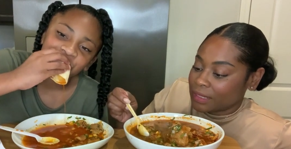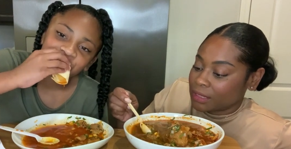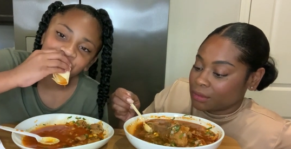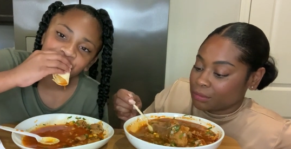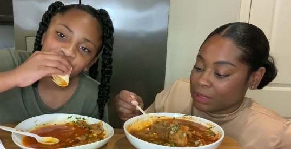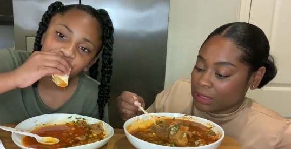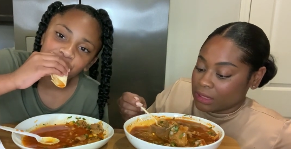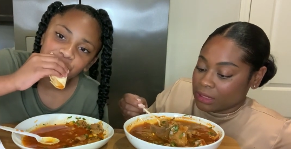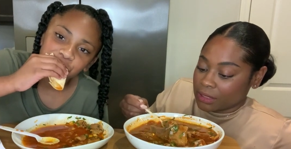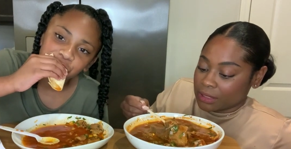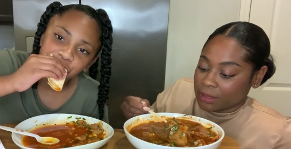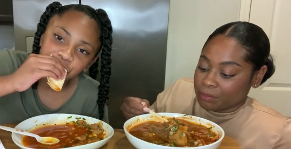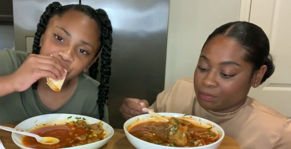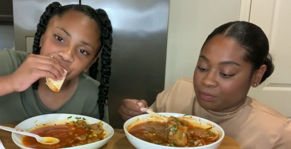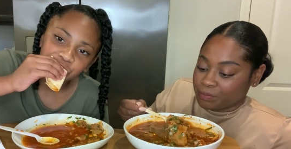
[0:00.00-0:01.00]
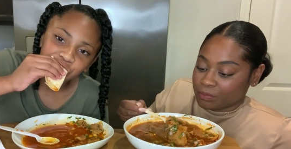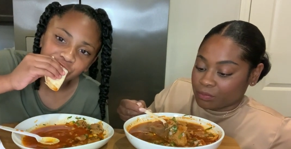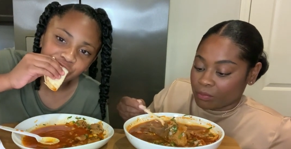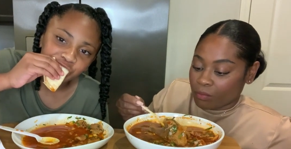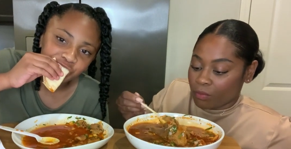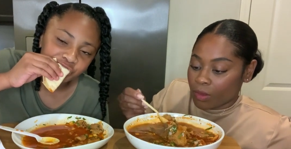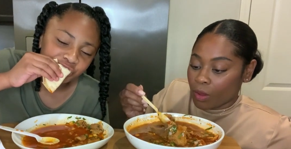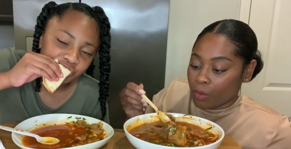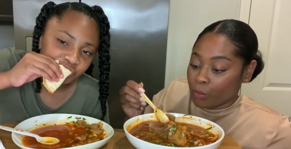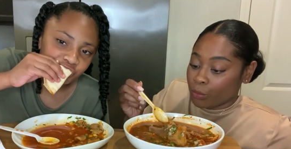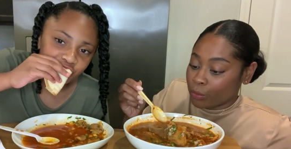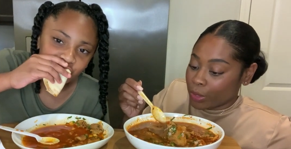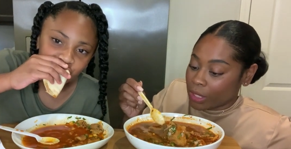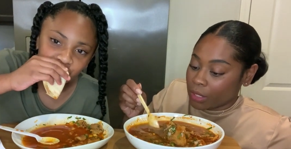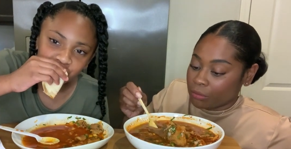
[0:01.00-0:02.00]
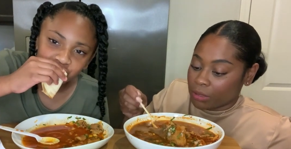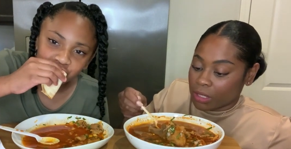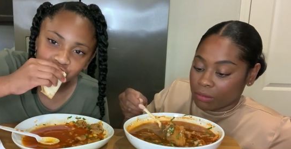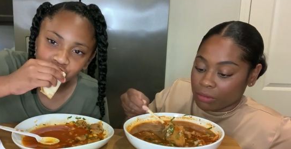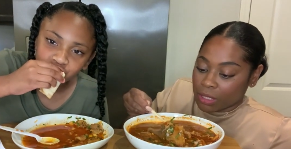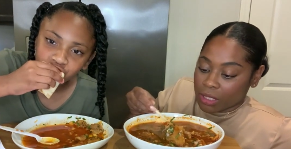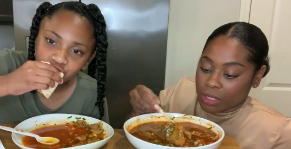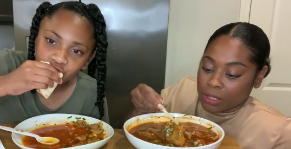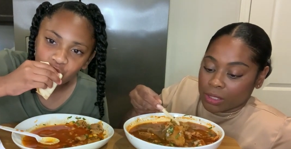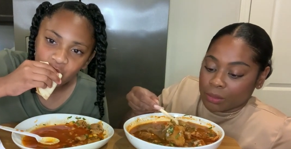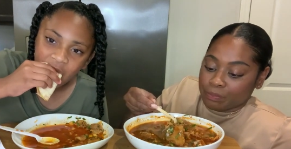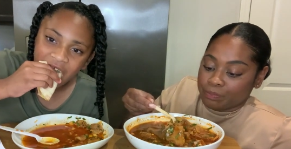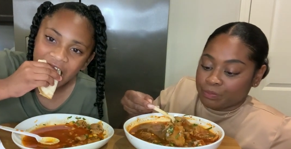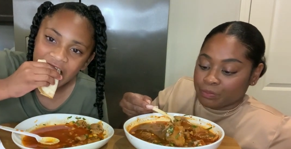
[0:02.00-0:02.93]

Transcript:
Speaker 1: It's really good. Really, really, really good.